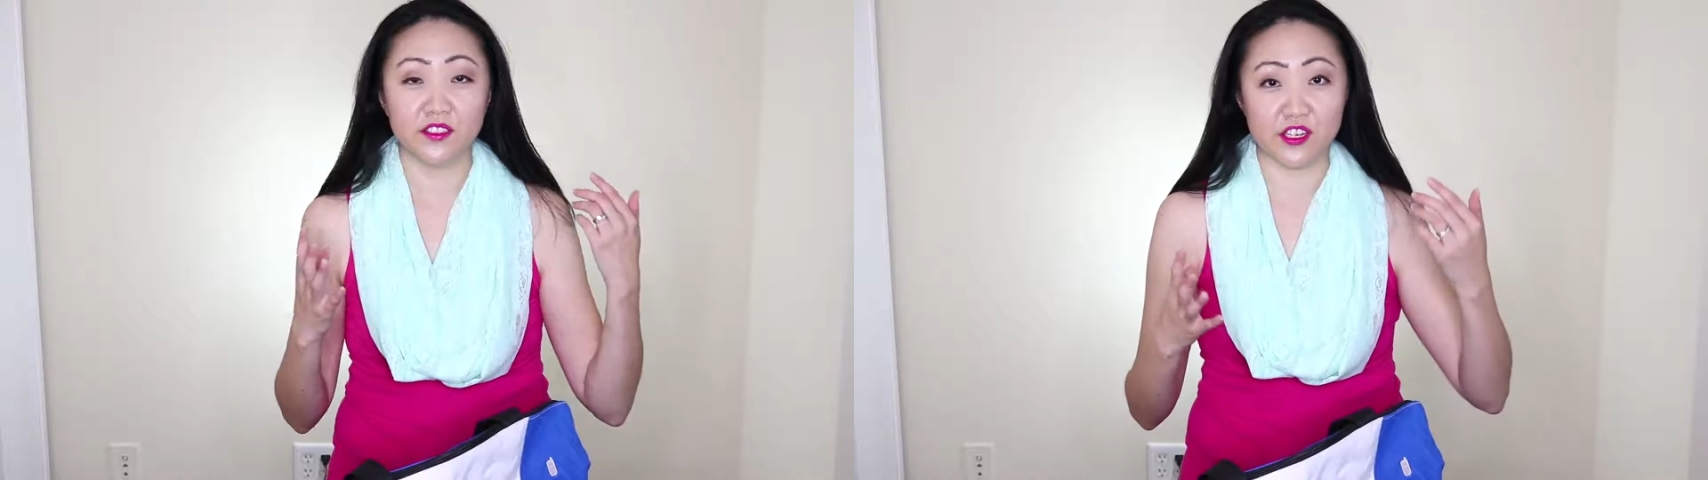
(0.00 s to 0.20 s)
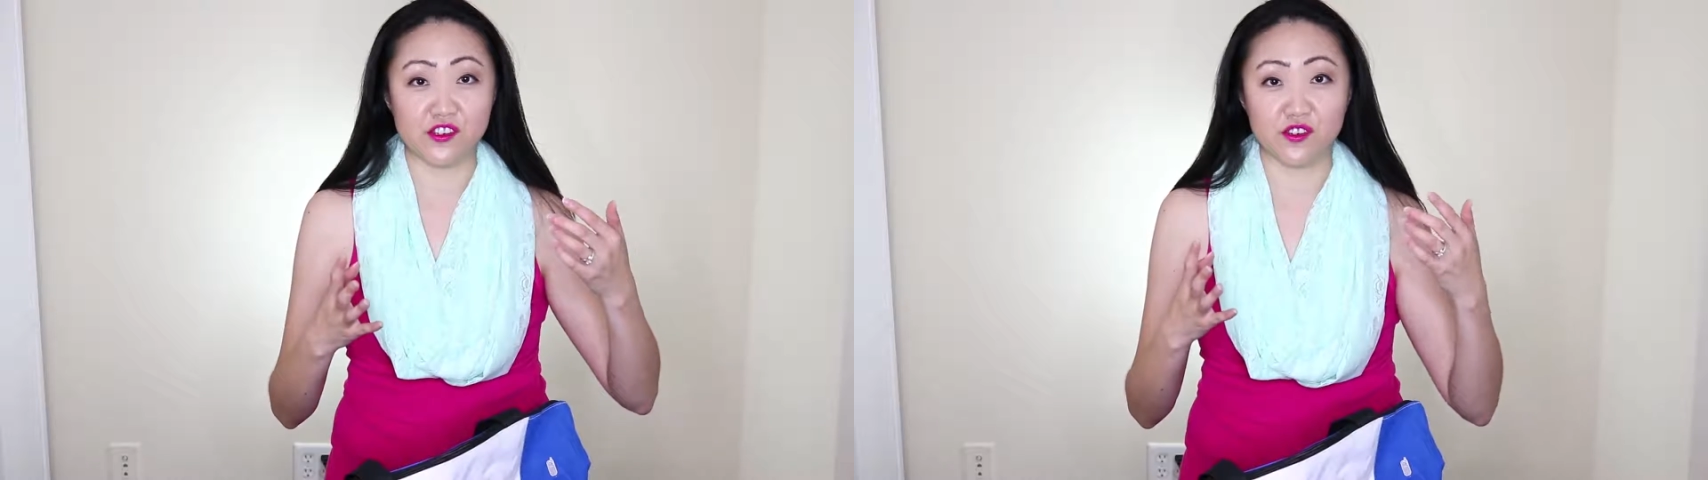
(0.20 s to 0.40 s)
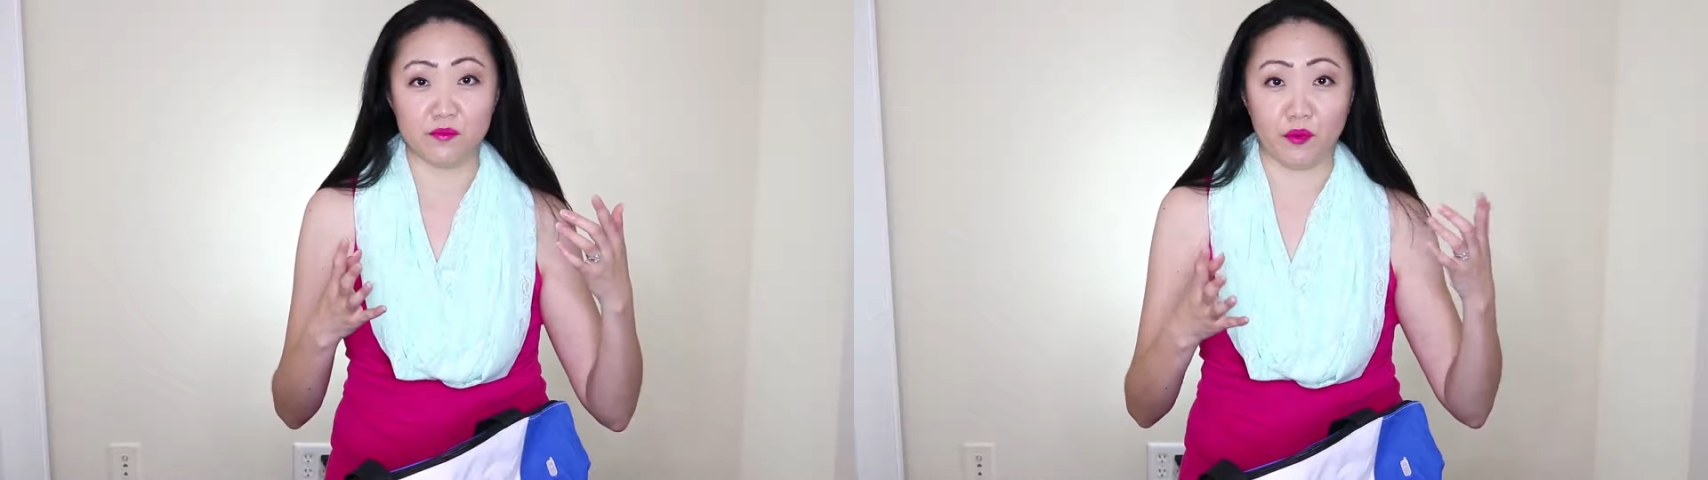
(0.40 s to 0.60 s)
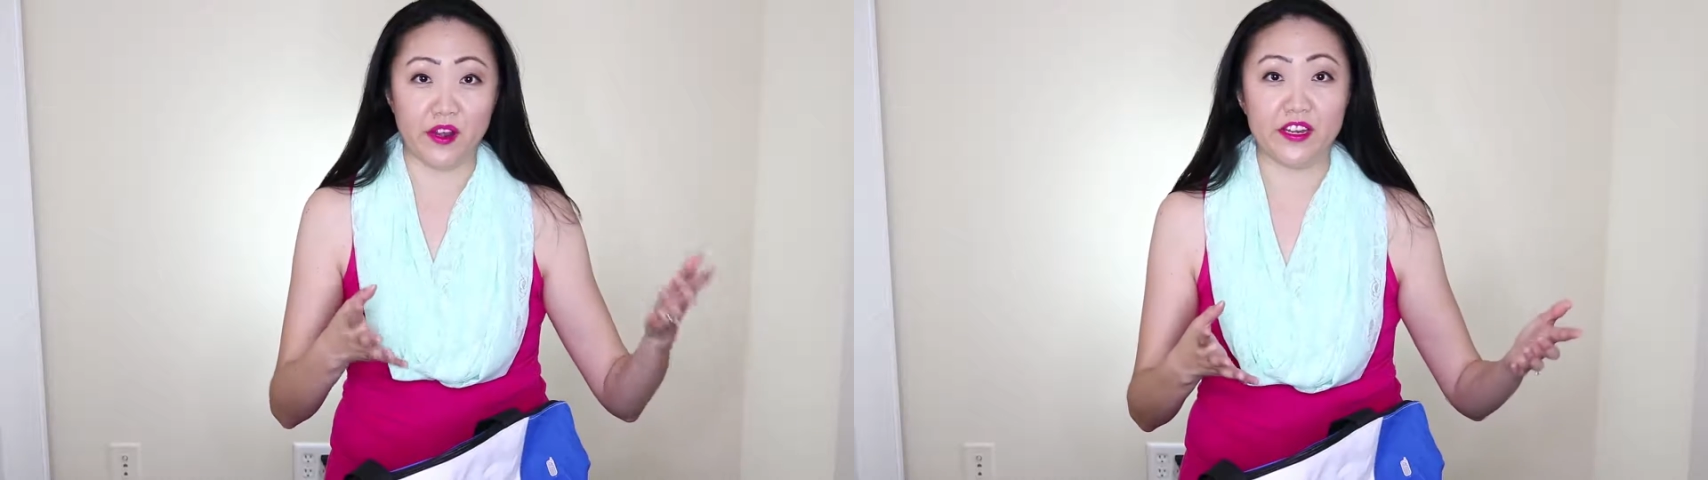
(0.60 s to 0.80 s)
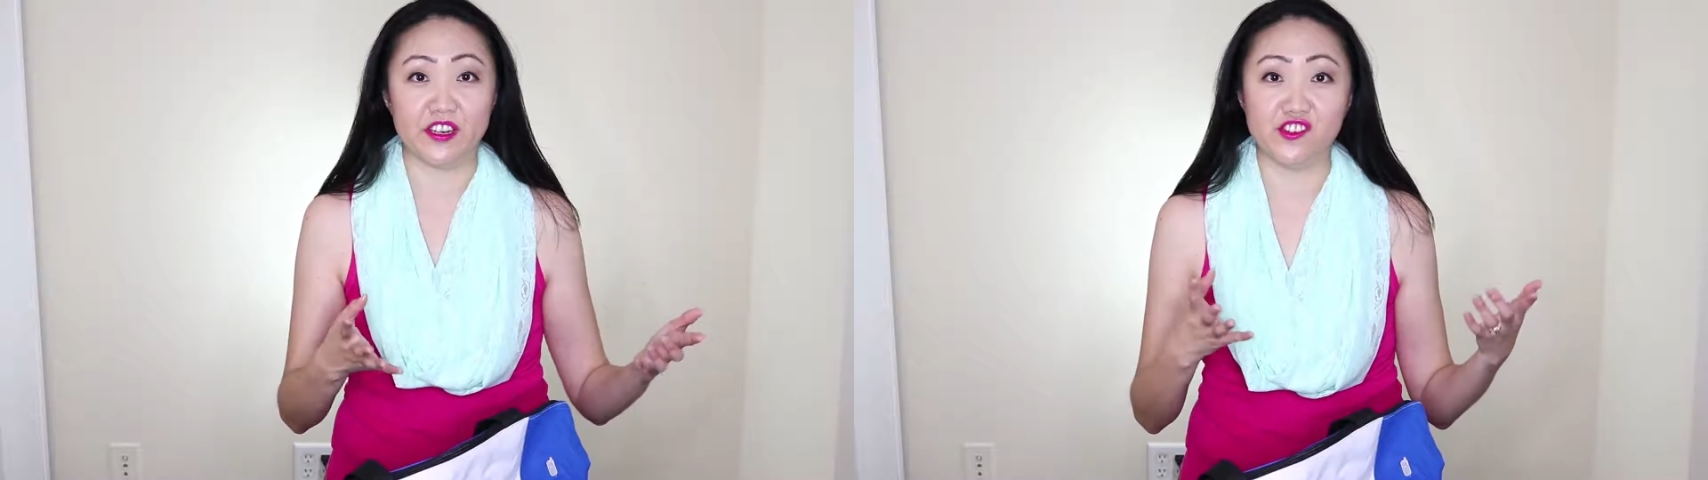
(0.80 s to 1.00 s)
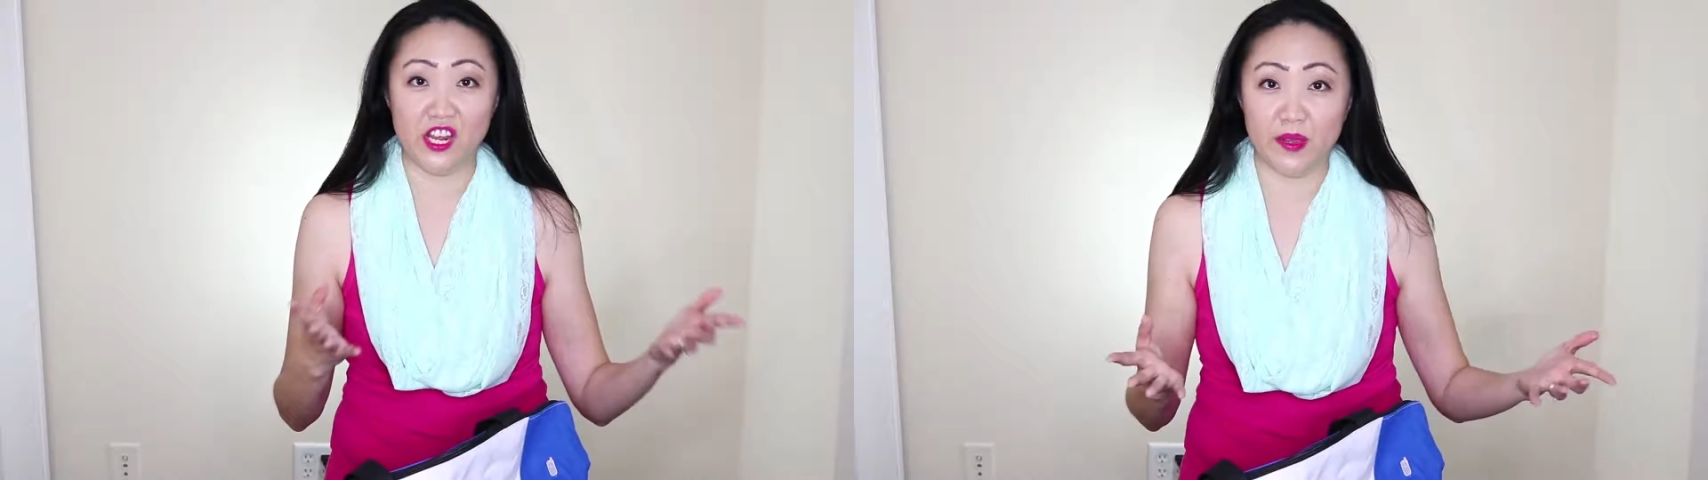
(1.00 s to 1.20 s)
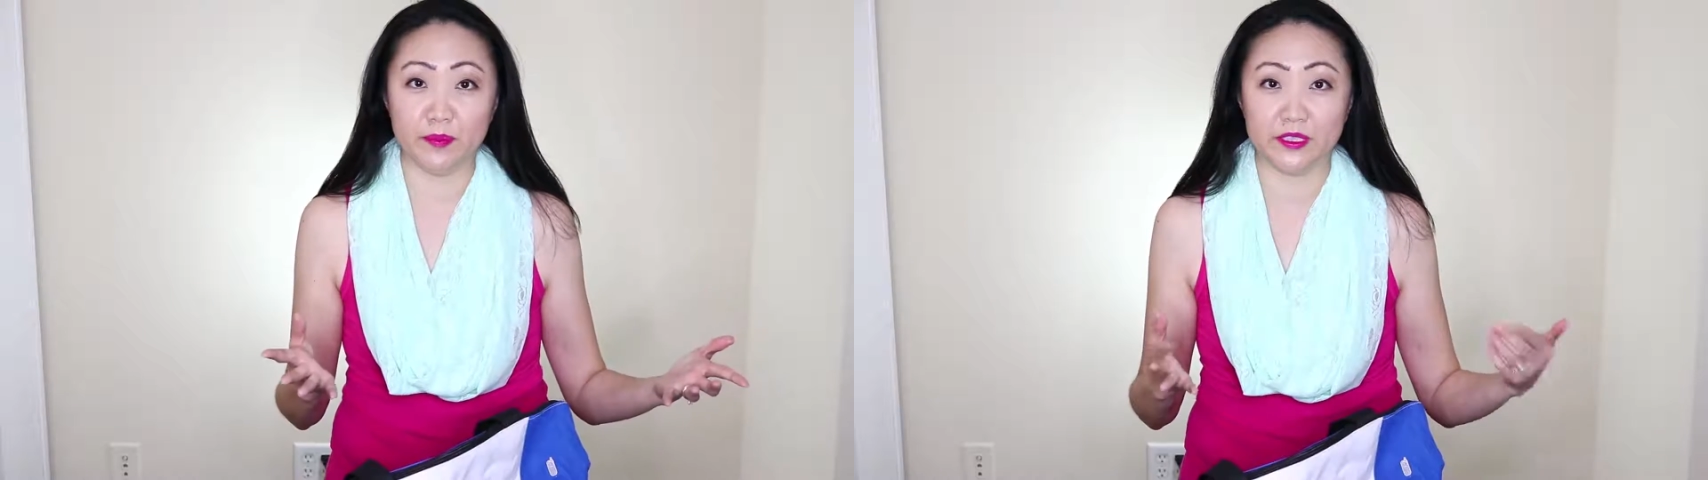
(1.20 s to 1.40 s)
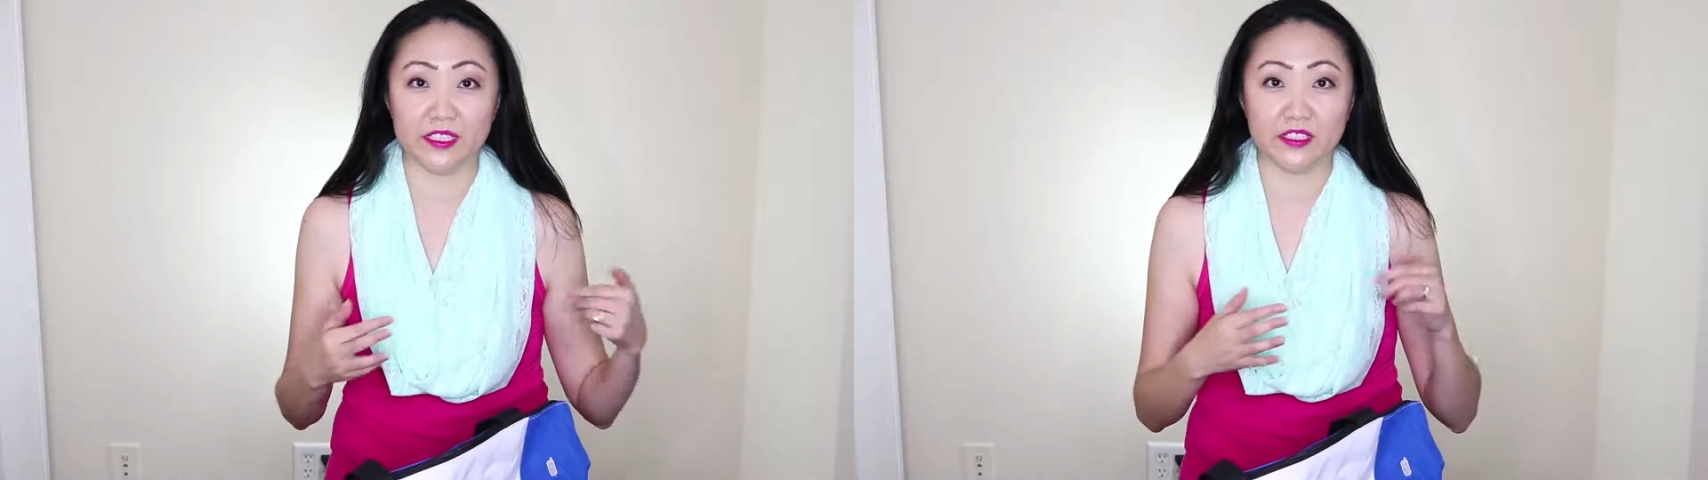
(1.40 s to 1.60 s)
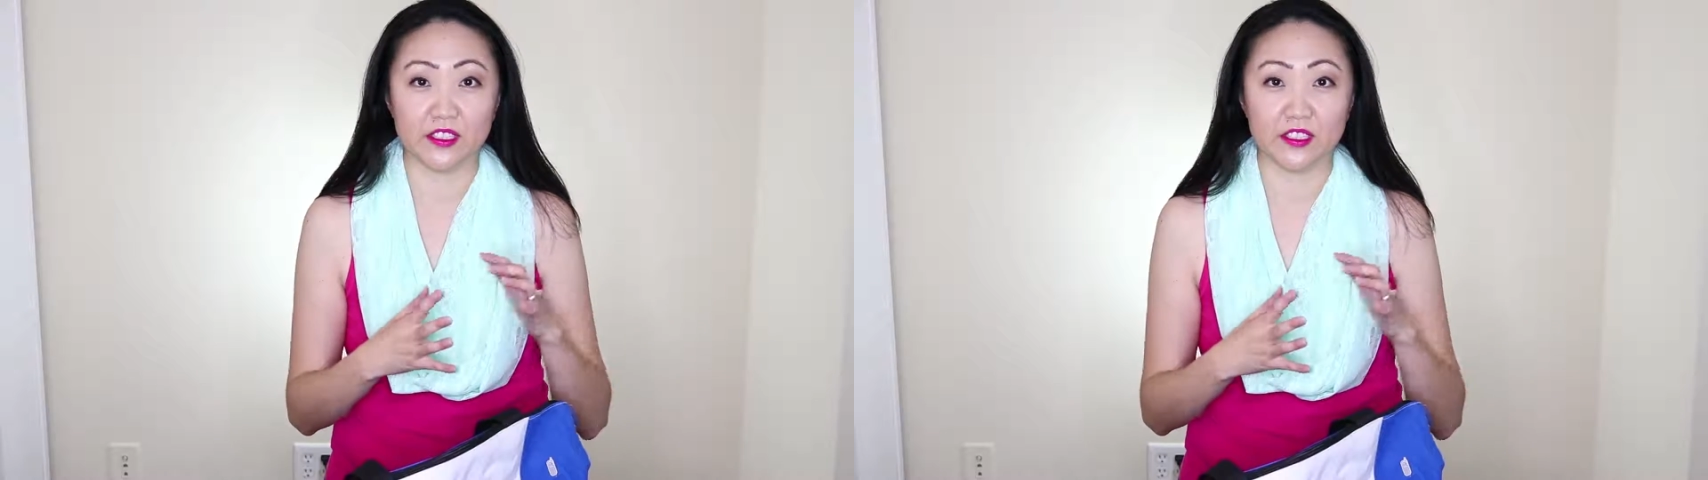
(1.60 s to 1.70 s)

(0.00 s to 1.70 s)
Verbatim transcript: station branded chapsticks.